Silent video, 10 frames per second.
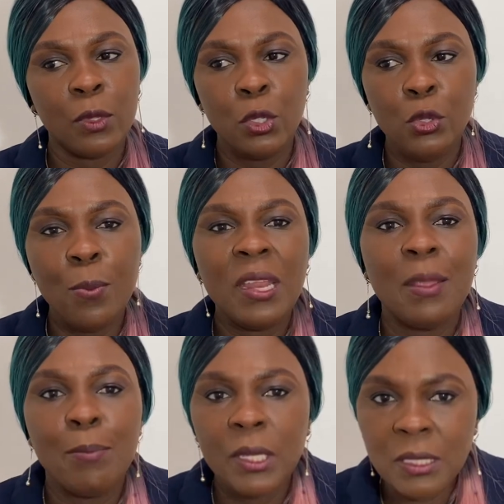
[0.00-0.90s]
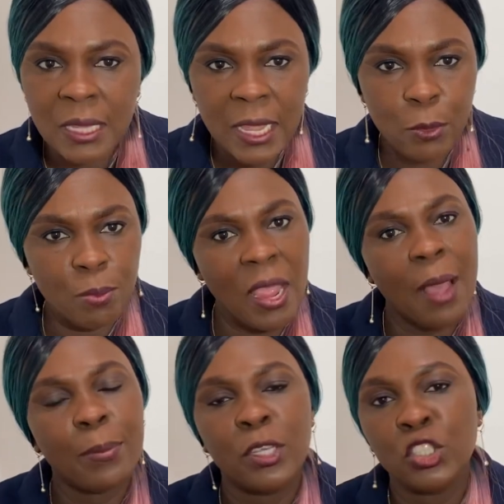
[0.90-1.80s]
You made a mistake with my
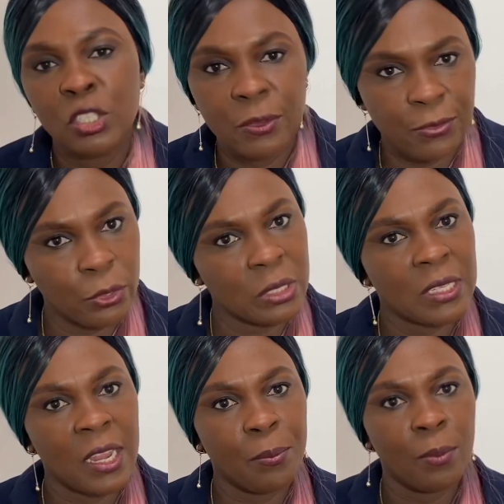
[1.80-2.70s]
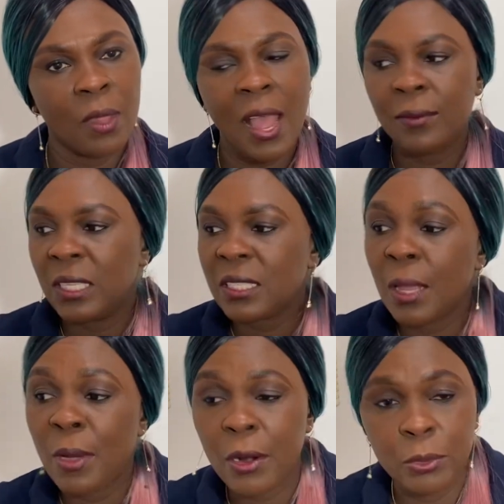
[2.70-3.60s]
application the first time, and this
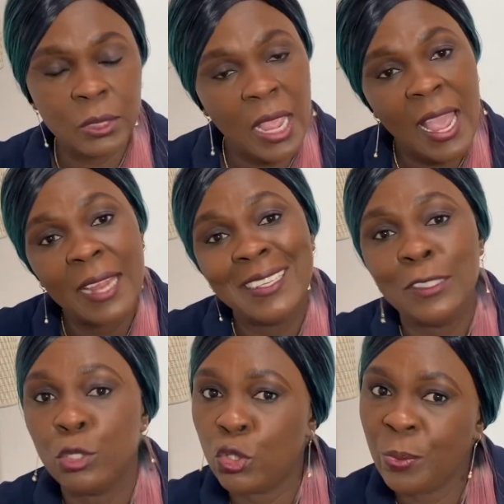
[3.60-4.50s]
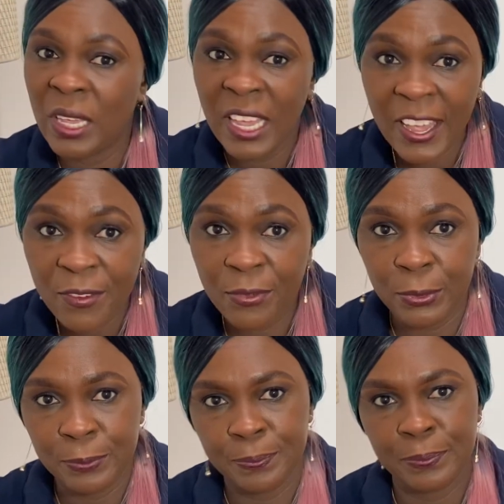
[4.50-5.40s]
time around, I need you to be
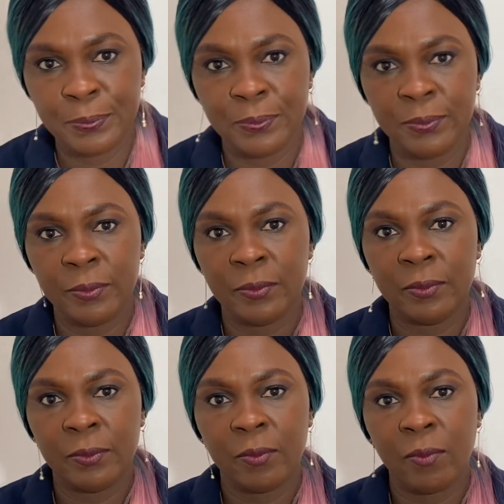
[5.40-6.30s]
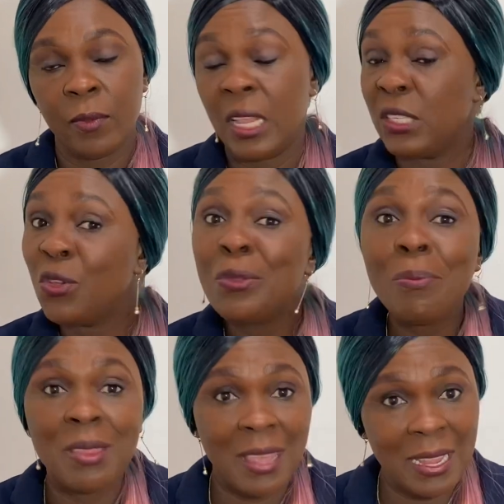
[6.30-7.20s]
careful. It's going to
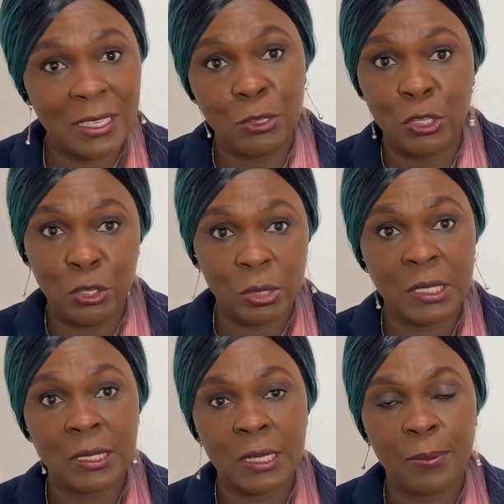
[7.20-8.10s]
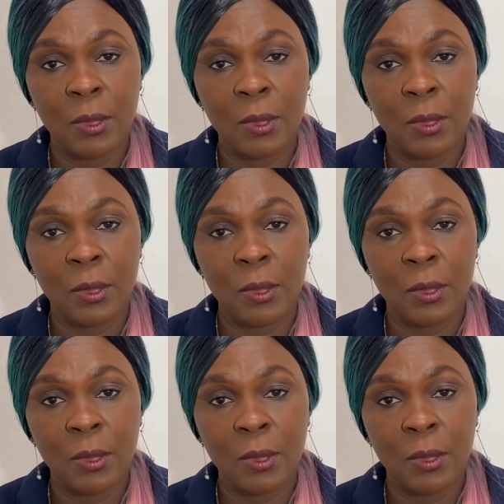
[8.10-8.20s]
be there in your system.